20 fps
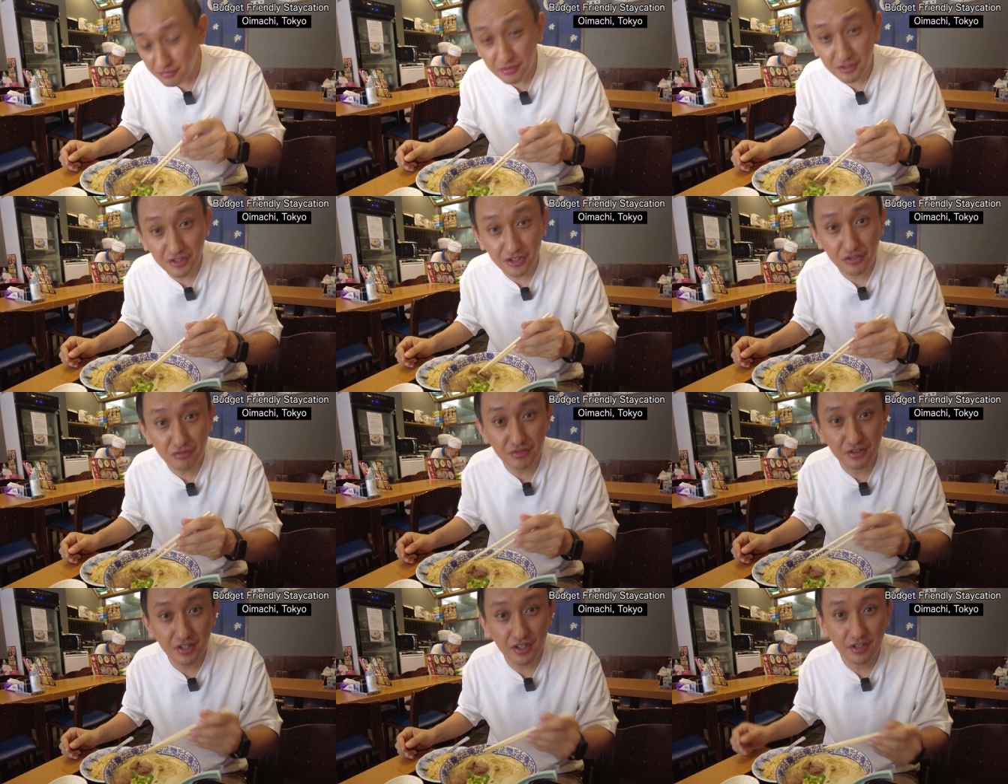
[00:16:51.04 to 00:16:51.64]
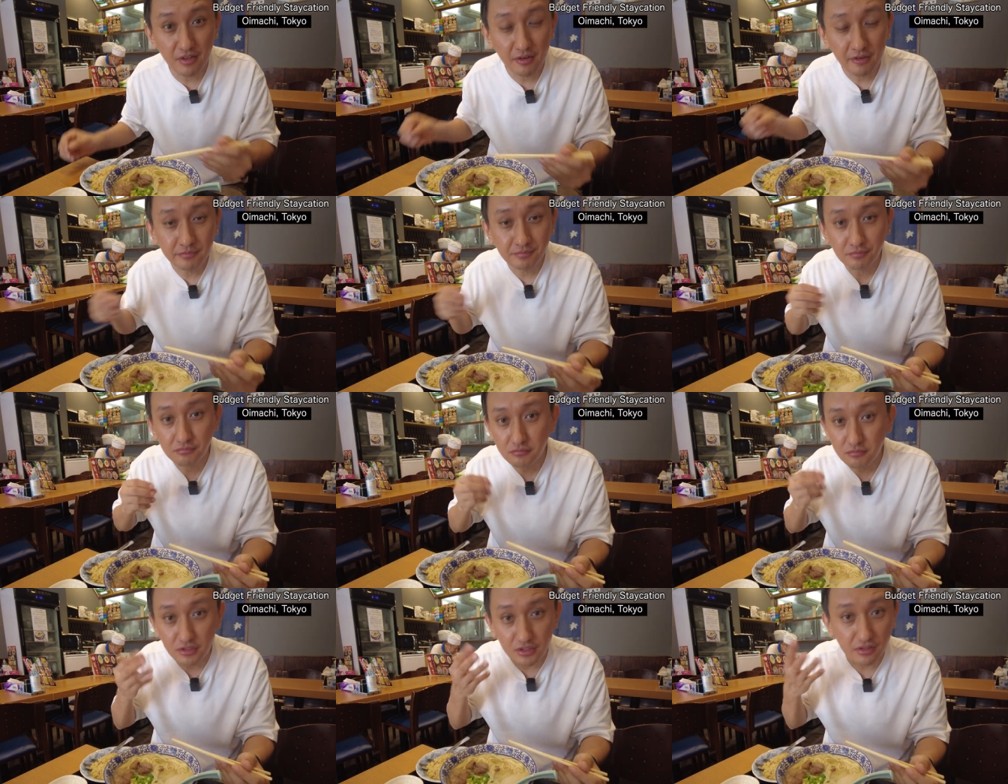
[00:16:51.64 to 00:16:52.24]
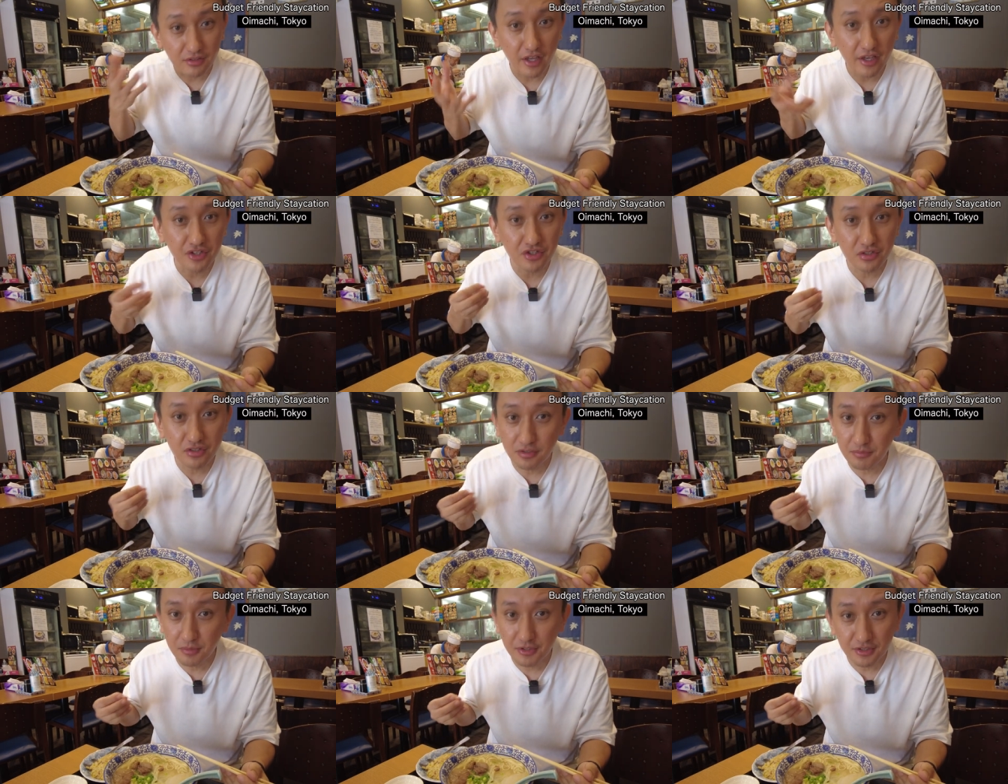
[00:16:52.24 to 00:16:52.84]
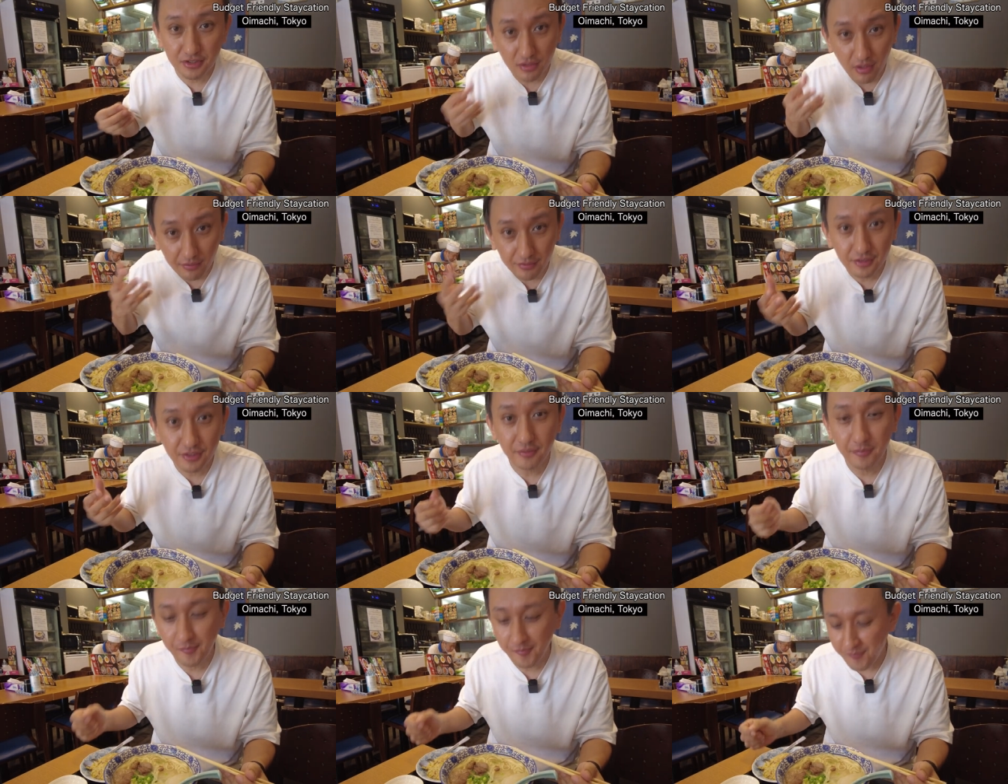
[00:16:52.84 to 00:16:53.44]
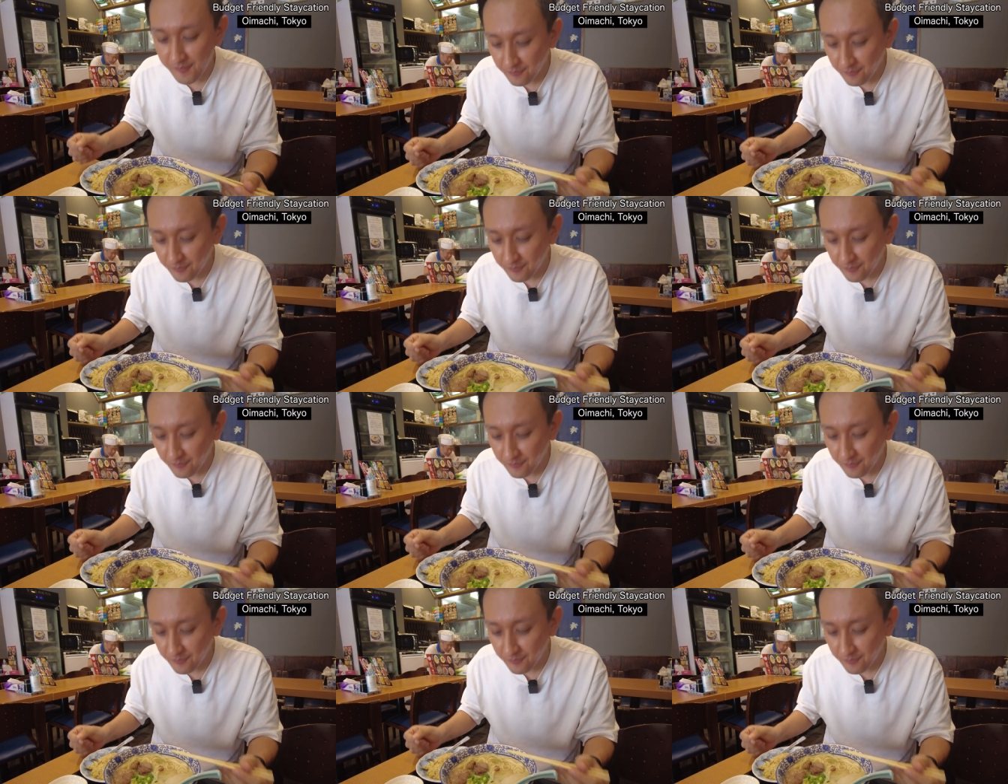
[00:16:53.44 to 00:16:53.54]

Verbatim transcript: It's very juicy. The texture is very soft.